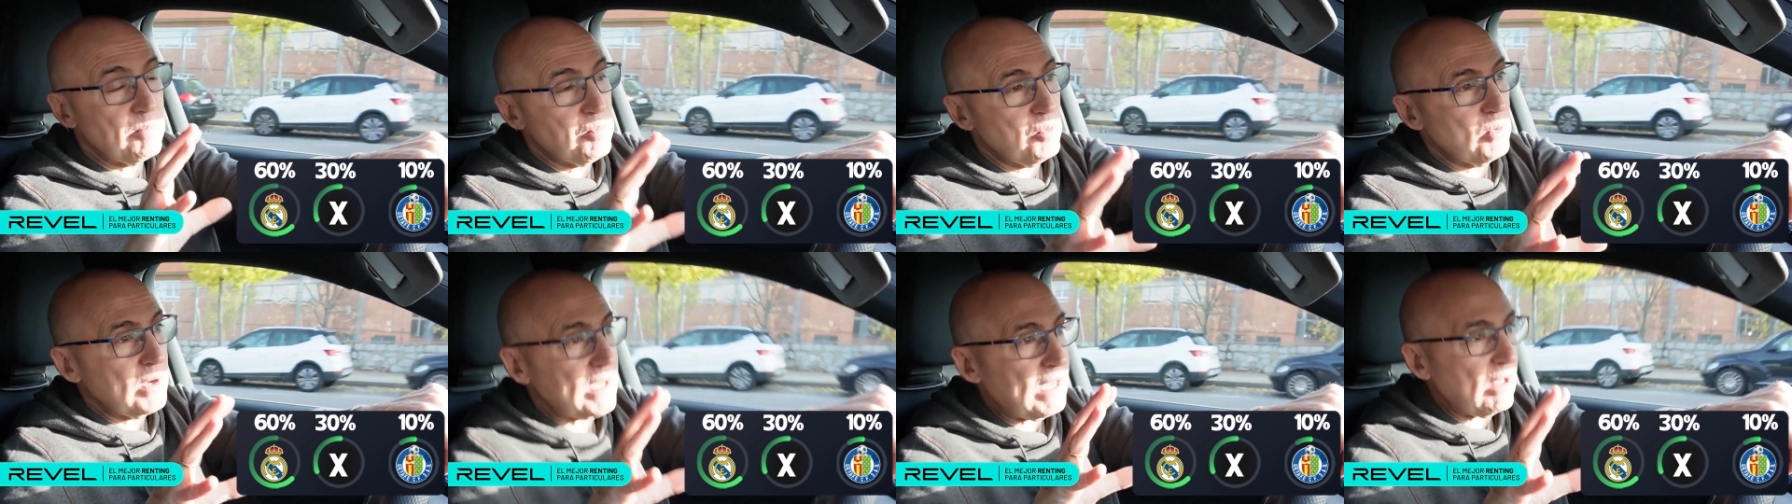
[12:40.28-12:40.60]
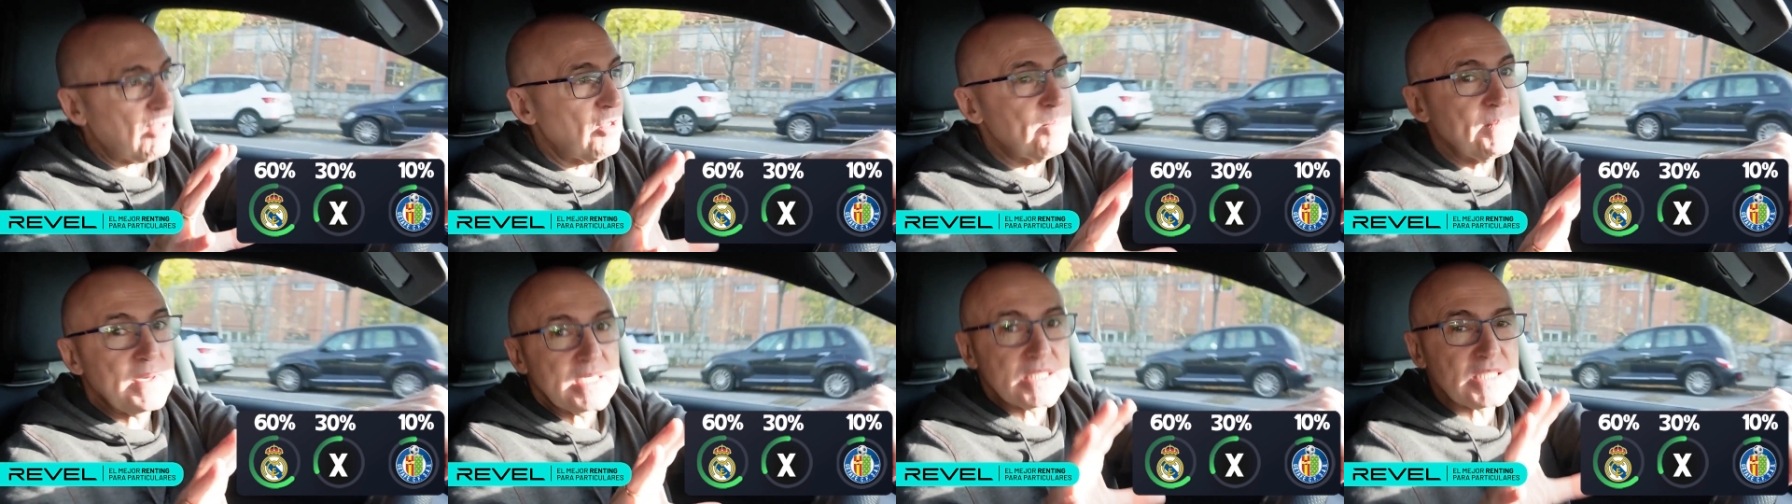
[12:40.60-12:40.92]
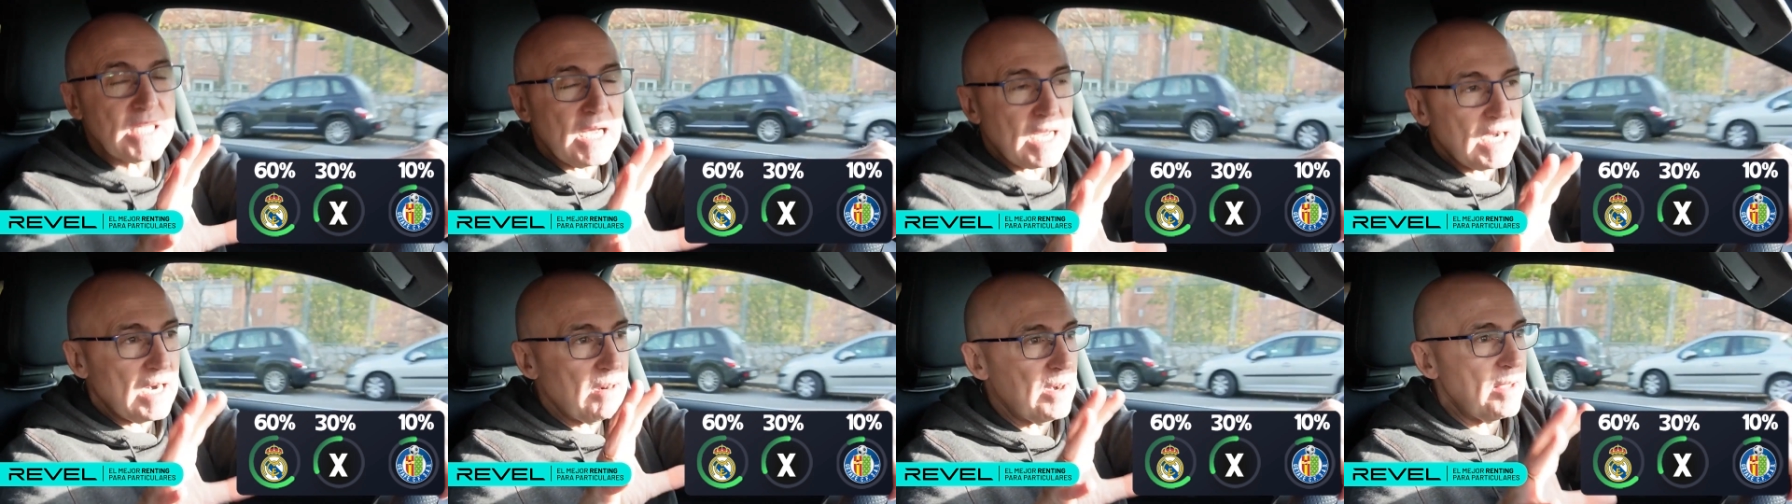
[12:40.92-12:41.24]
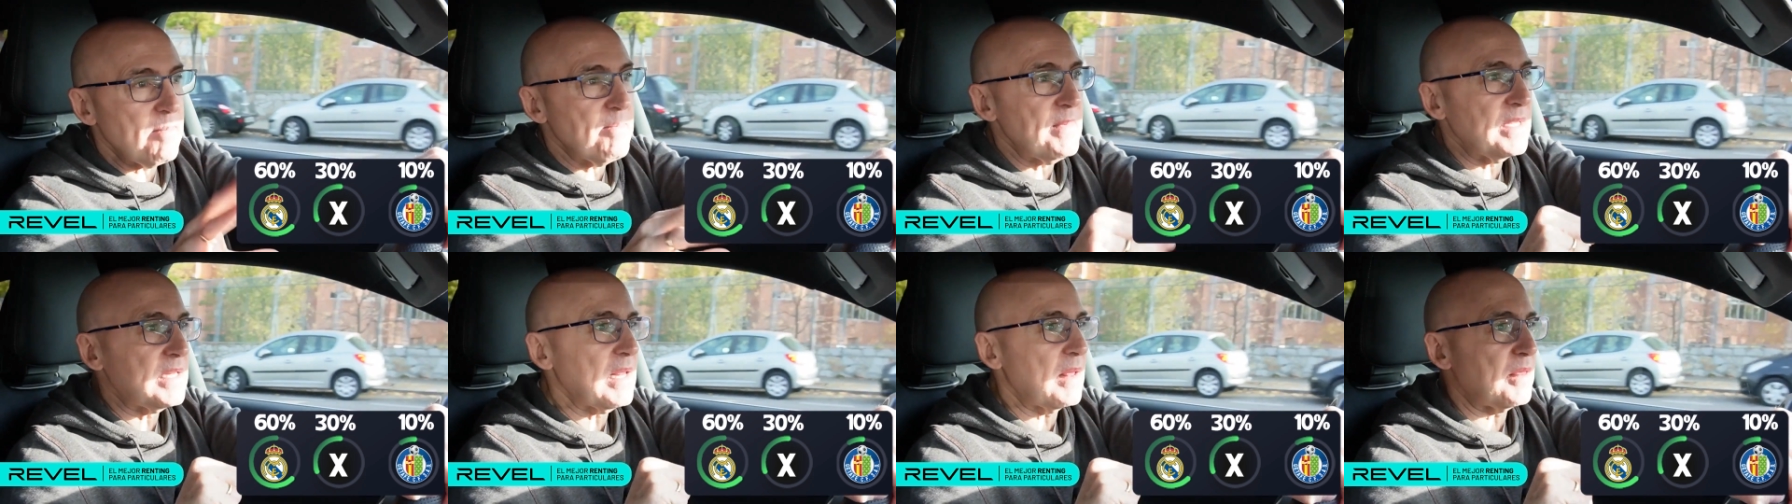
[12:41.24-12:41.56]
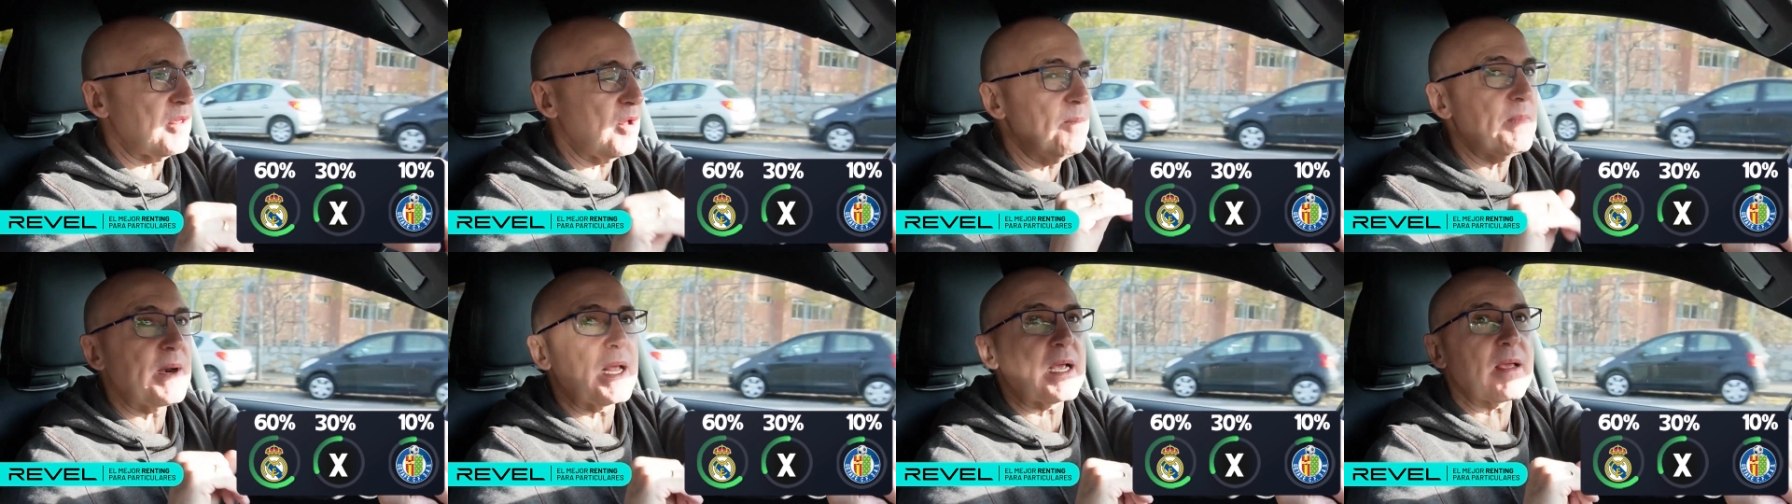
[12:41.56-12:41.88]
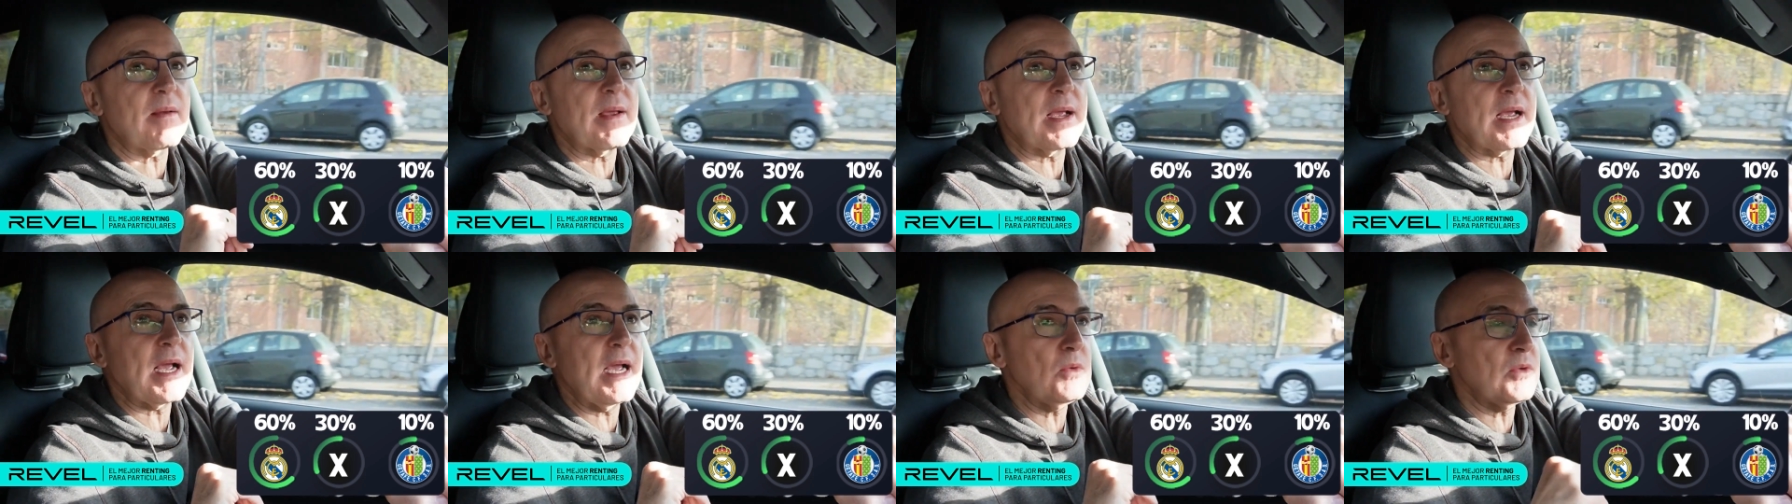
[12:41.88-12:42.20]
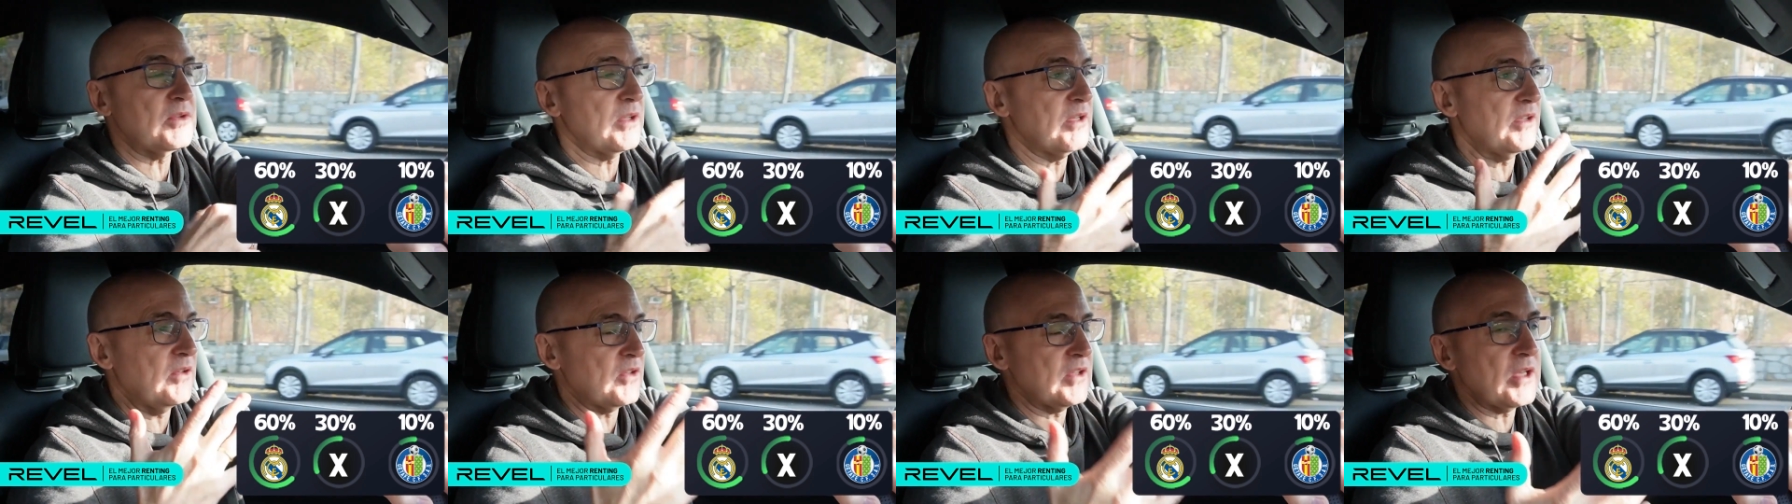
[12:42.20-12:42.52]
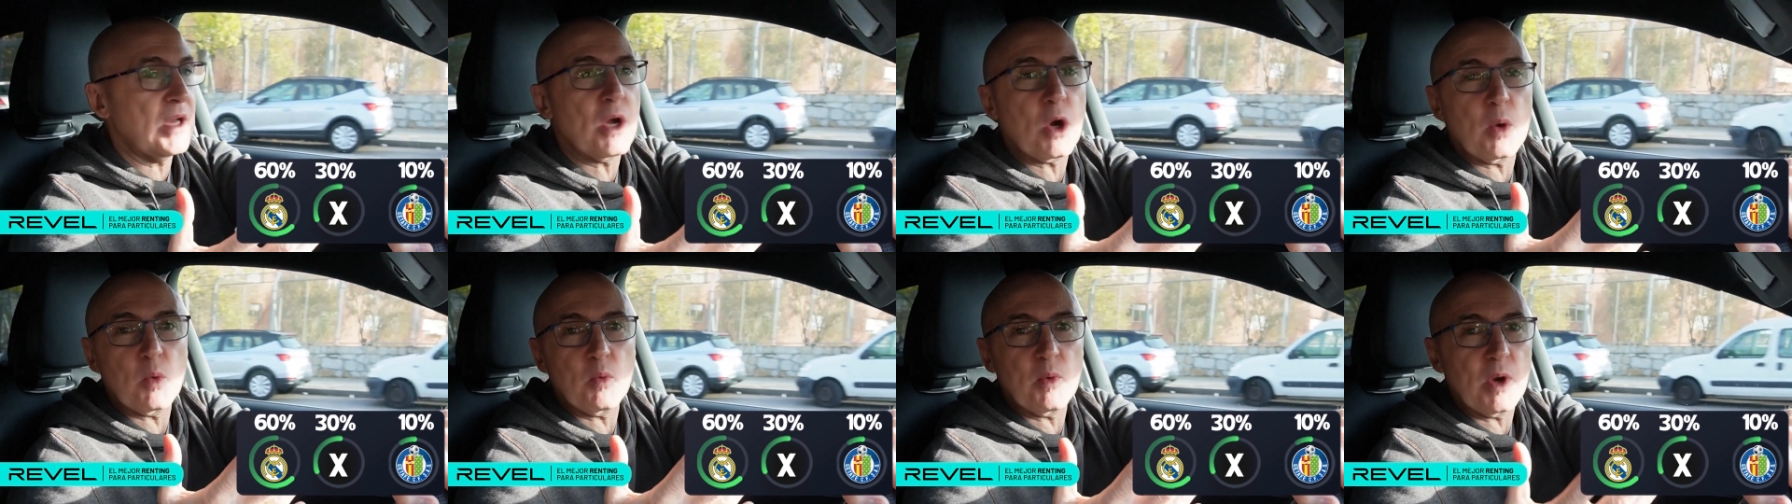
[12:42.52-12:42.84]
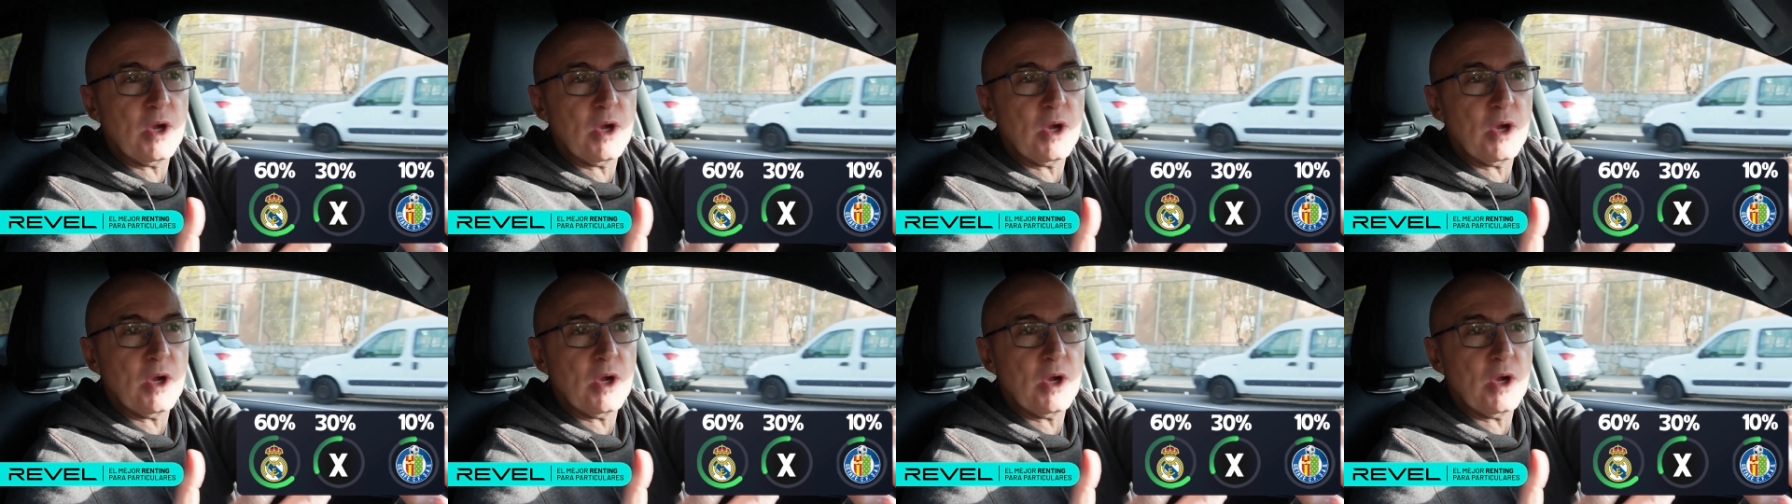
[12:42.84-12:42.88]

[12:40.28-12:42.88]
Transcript: I've posted the invitation on my Instagram for you to come,